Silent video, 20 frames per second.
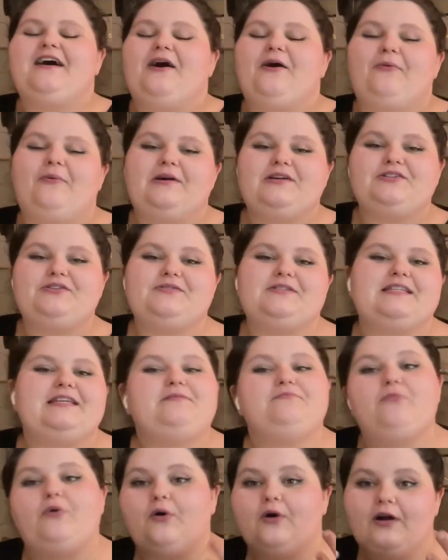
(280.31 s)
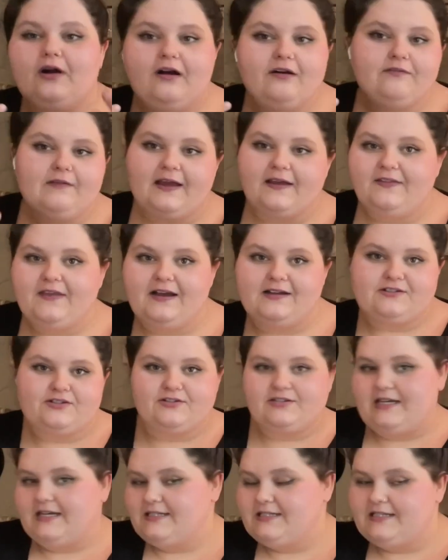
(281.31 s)
want to see more of like the
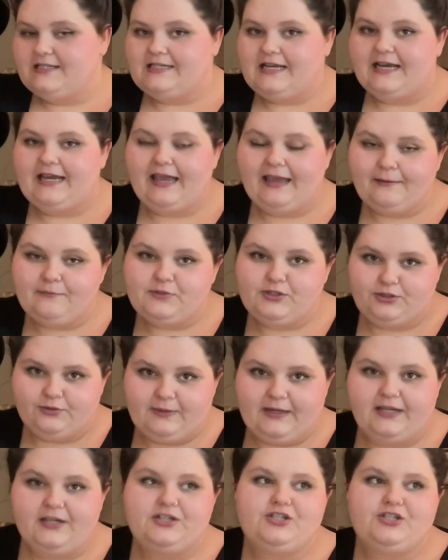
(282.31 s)
exercises I am doing.